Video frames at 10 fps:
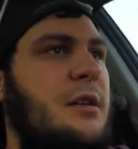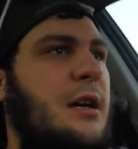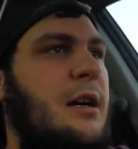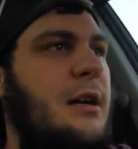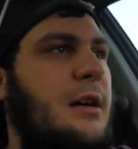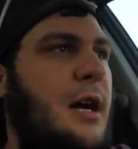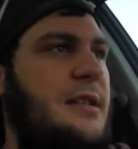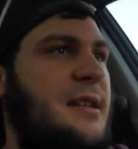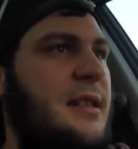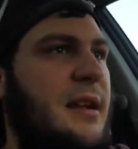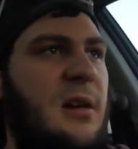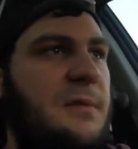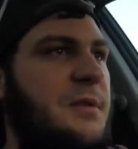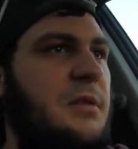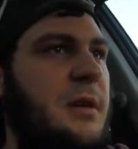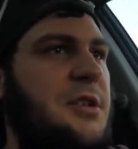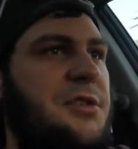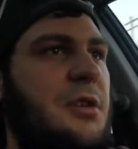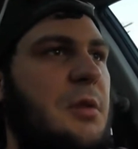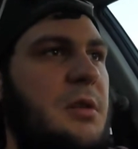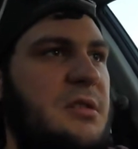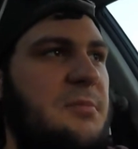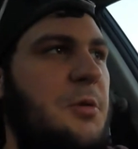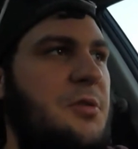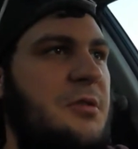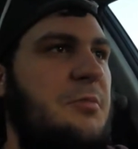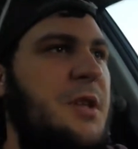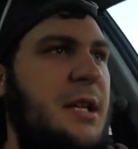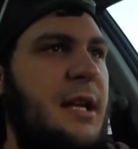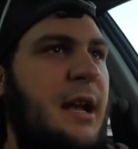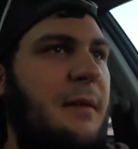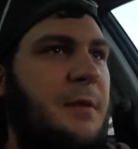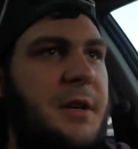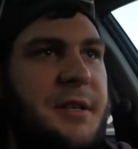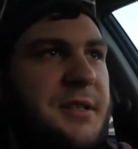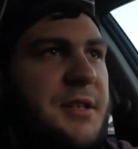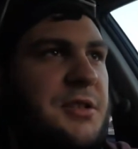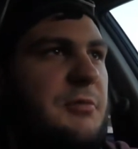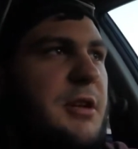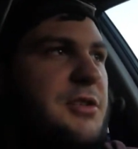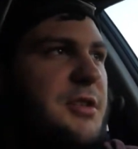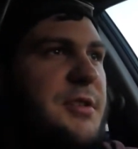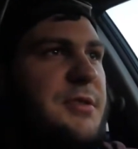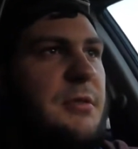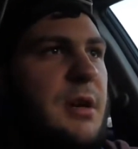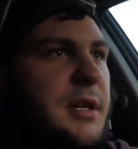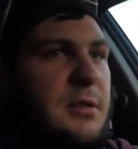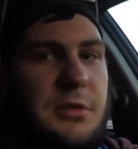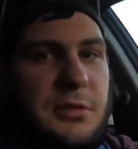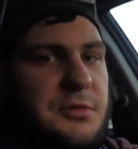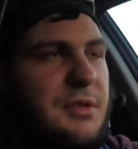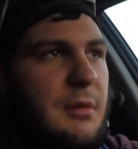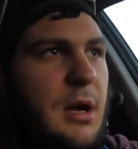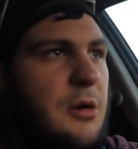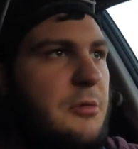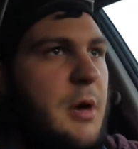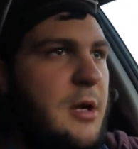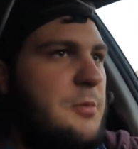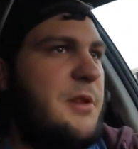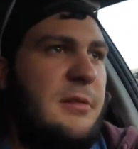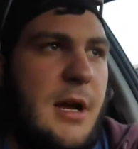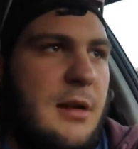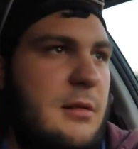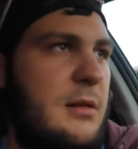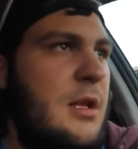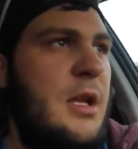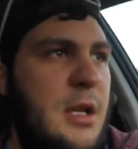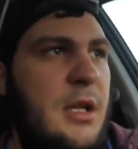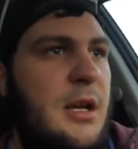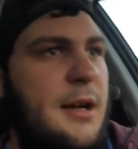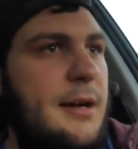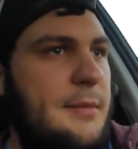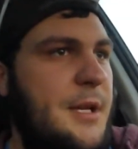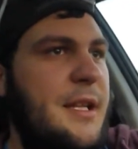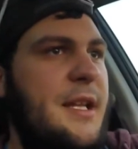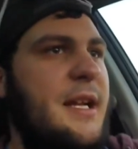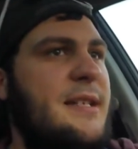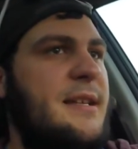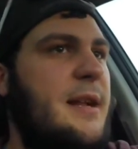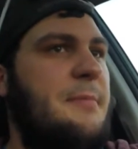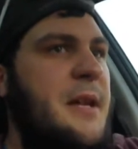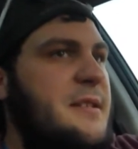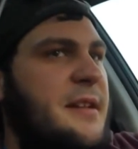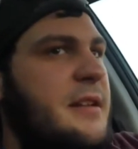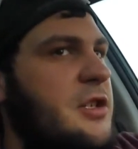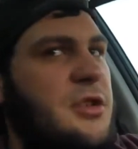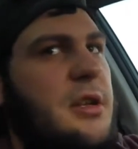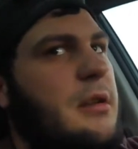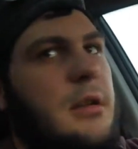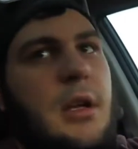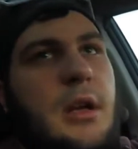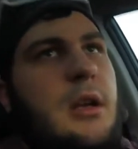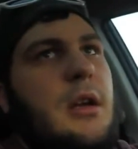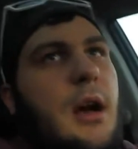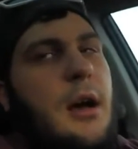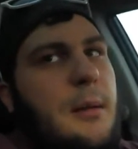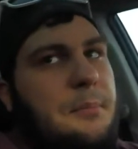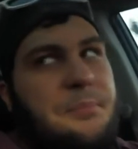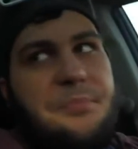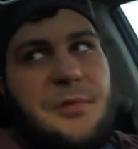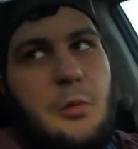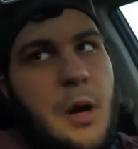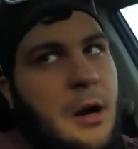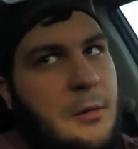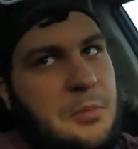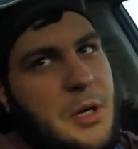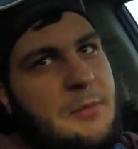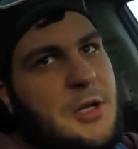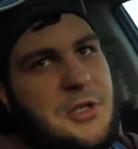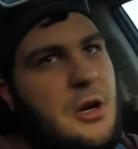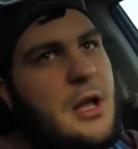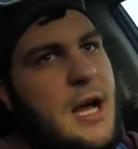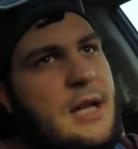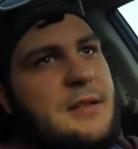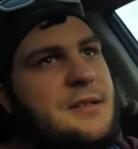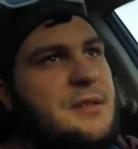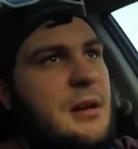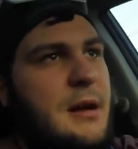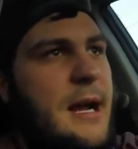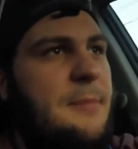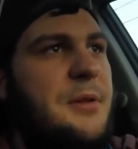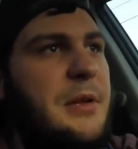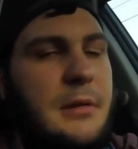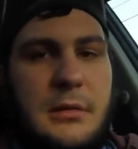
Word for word: Uh, I set the air fuel ratio where it's supposed to be in every situation. So idle, cruising around, wide open throttle. Um, and then I set a base ignition um, where pretty much all Hondas are happy.